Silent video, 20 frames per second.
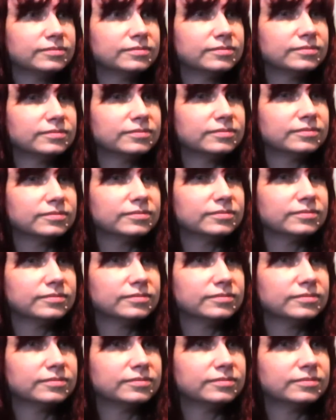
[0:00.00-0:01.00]

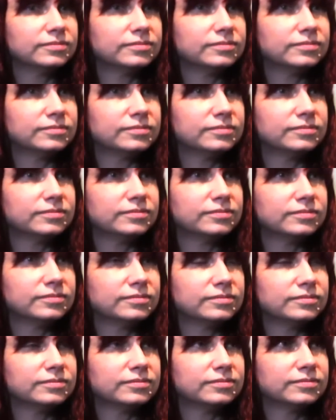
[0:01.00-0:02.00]

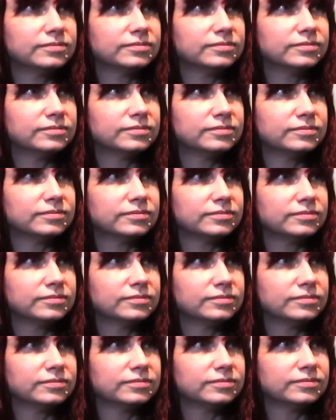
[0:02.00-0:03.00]

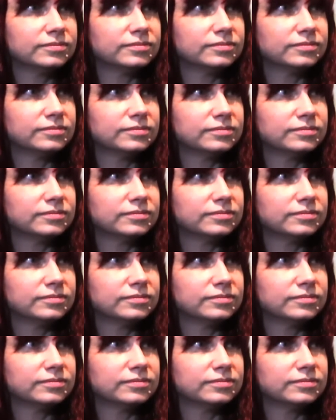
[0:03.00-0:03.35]
[no speech]